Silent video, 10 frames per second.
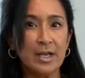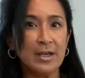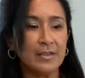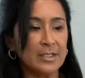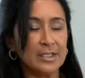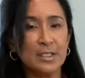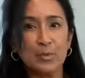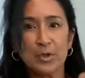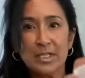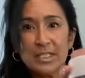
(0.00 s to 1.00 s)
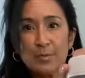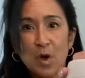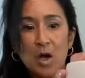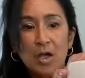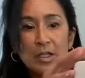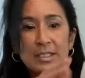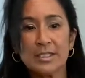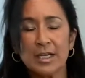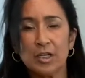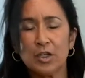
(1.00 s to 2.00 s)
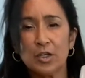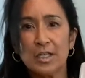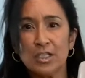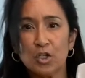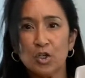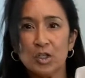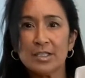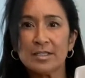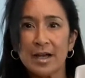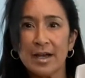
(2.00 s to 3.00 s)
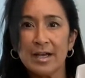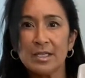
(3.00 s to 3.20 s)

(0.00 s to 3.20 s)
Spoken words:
This is pretty small. It's a good size